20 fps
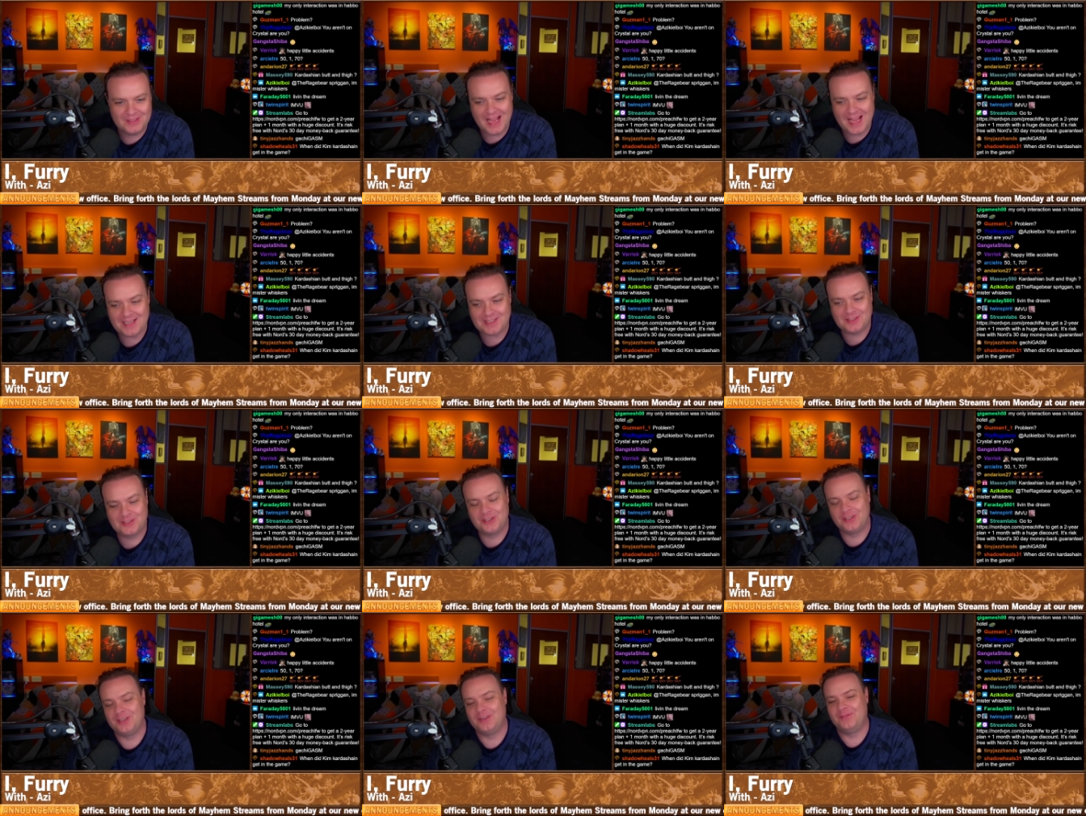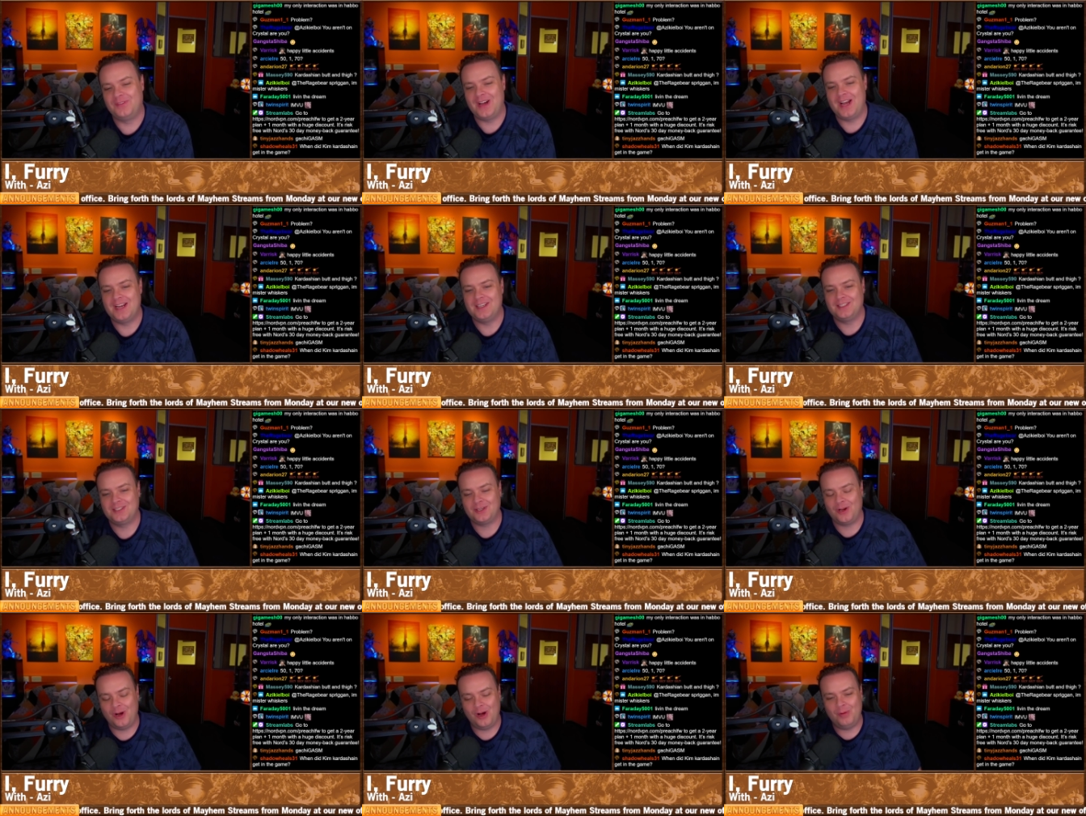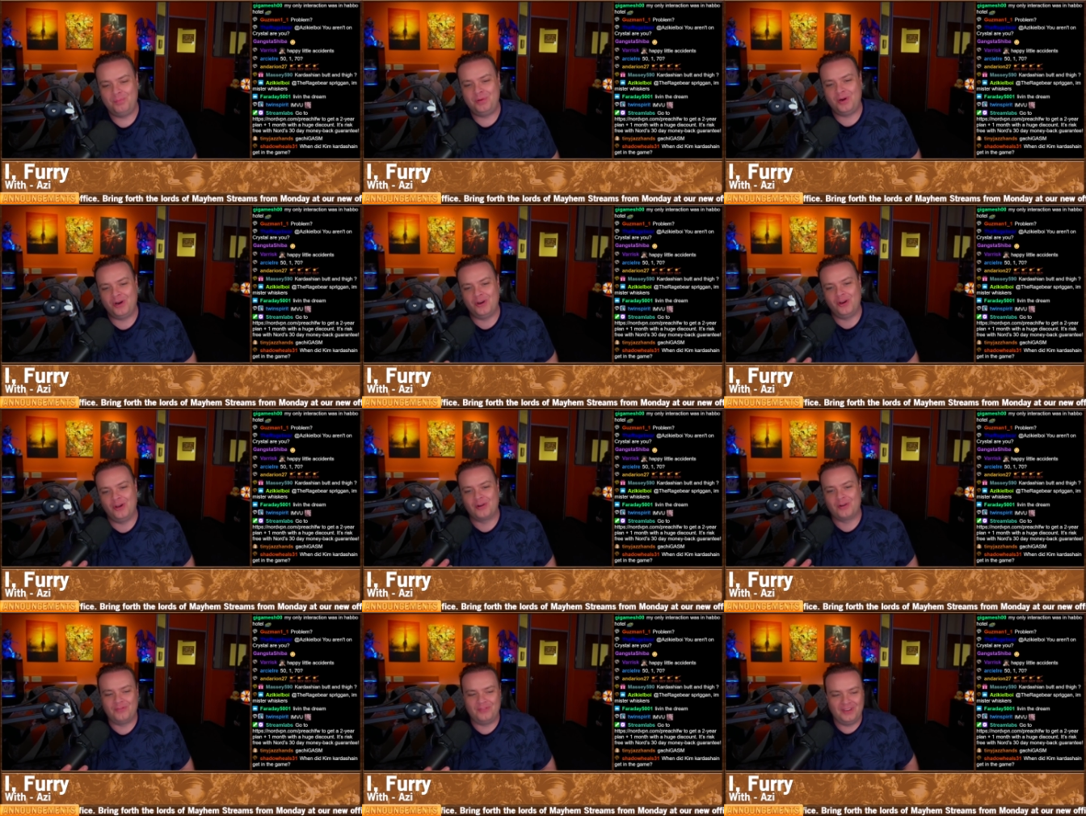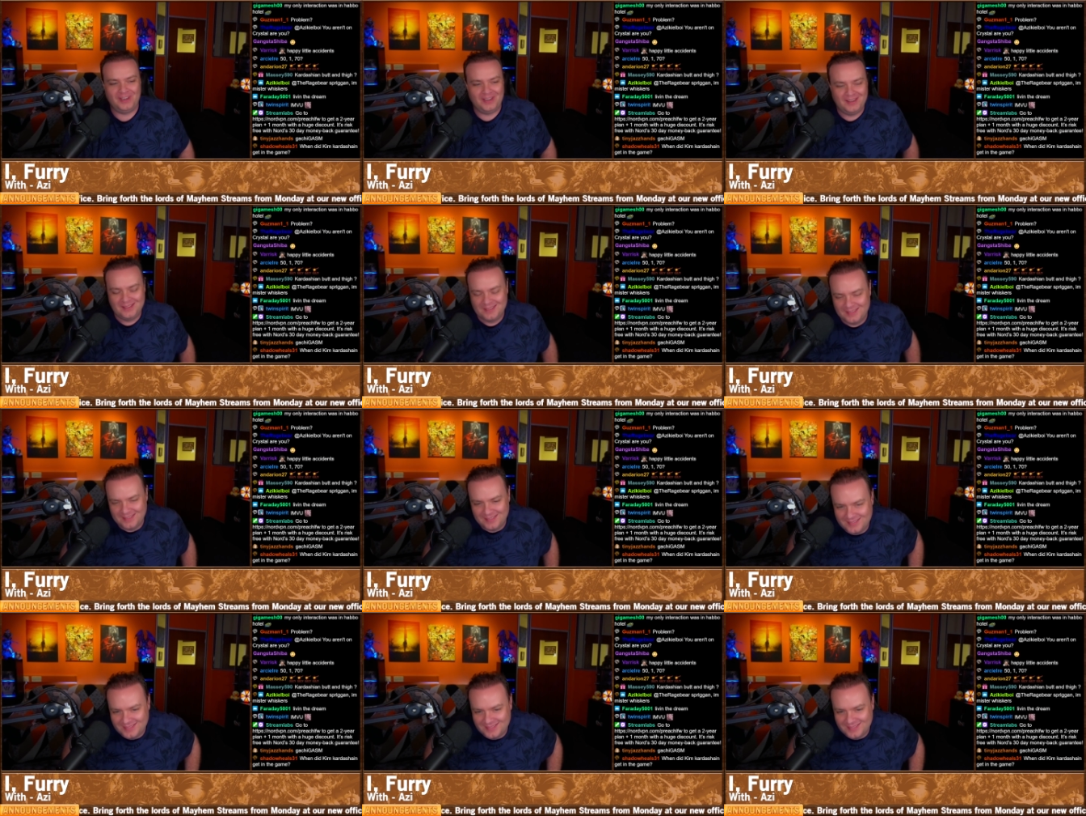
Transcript: That's good advice. Or pornography.